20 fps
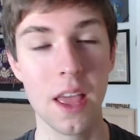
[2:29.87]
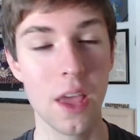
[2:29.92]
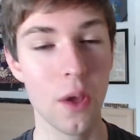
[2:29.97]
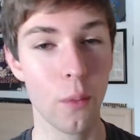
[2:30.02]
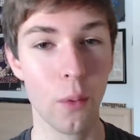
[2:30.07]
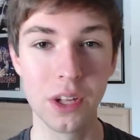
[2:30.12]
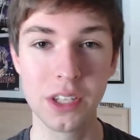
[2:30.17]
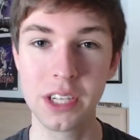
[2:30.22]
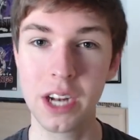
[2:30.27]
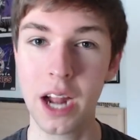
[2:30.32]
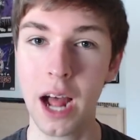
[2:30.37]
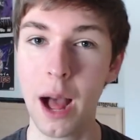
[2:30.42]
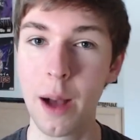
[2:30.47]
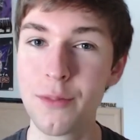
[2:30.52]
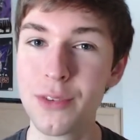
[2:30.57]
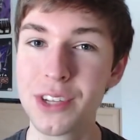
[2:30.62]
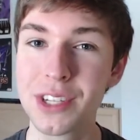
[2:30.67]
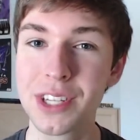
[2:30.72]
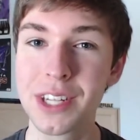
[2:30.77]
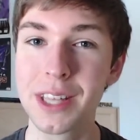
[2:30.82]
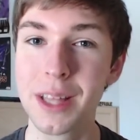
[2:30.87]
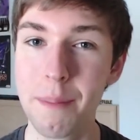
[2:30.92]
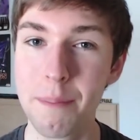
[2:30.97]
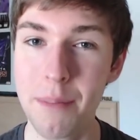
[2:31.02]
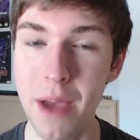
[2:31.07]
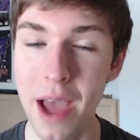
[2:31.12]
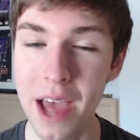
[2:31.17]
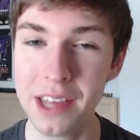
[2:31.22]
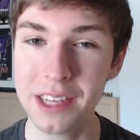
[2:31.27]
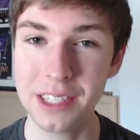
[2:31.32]
It wasn't obviously the
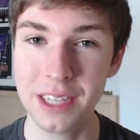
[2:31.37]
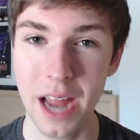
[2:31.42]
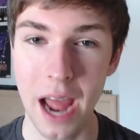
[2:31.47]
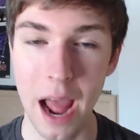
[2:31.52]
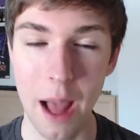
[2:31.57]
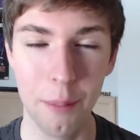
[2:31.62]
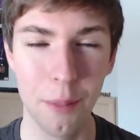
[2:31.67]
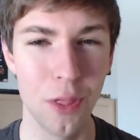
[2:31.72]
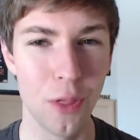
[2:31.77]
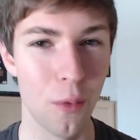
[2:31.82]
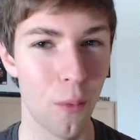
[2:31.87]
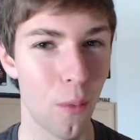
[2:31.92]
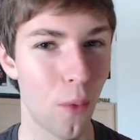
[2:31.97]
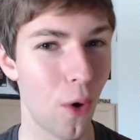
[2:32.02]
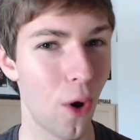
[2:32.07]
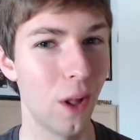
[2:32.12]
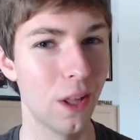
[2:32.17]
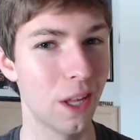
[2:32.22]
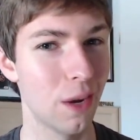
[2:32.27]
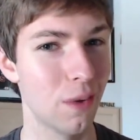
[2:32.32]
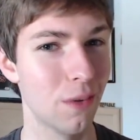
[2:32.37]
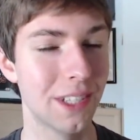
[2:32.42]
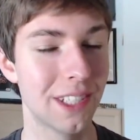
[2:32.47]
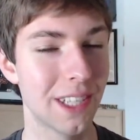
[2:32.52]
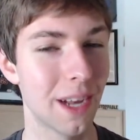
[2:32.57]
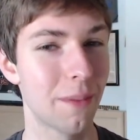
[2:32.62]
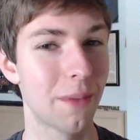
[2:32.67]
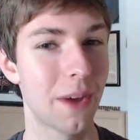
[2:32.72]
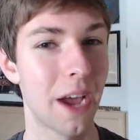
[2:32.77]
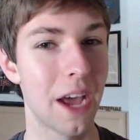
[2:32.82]
best tablet in the world, it was
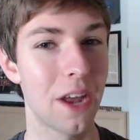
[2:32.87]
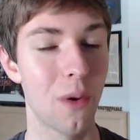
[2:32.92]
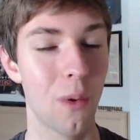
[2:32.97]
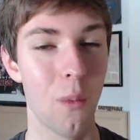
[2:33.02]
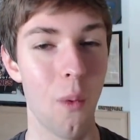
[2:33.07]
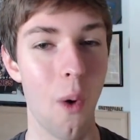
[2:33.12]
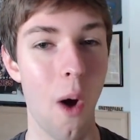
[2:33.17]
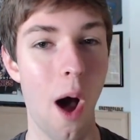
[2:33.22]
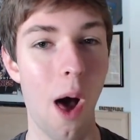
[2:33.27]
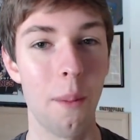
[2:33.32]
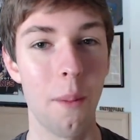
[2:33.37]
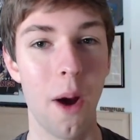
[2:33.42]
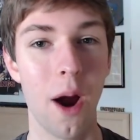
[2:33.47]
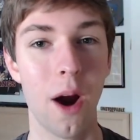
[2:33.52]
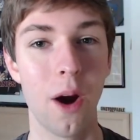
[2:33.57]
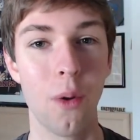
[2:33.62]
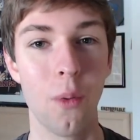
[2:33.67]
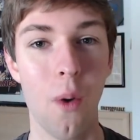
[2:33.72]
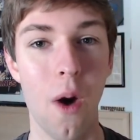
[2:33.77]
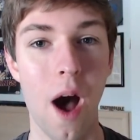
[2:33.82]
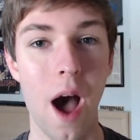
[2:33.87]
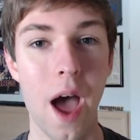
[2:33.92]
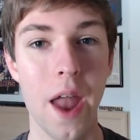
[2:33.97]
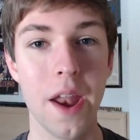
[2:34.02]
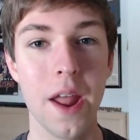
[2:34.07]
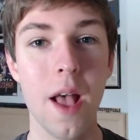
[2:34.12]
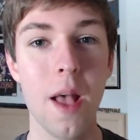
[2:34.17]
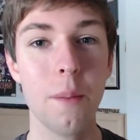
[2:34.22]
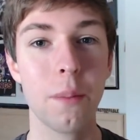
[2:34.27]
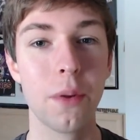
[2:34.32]
some kind of Walmart
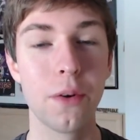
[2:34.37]
one,